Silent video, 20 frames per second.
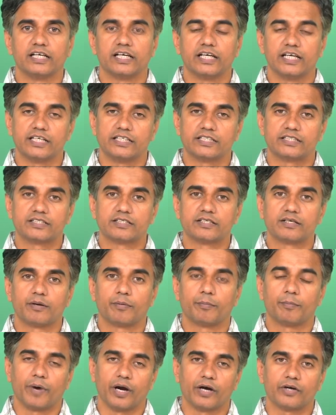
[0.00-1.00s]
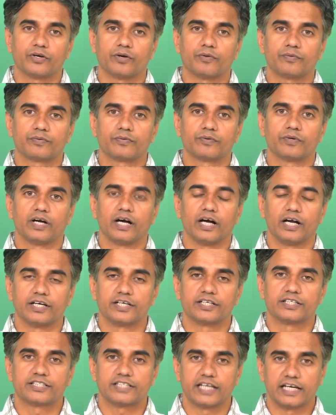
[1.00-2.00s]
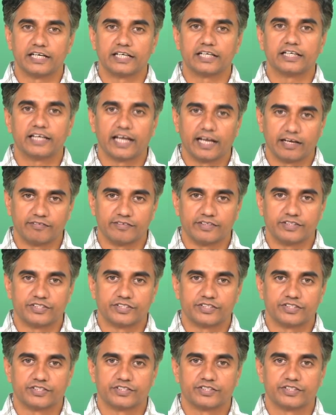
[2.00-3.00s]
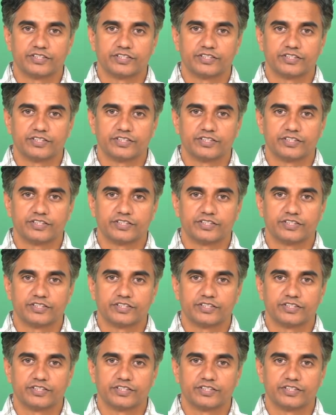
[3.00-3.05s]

is part of understanding language.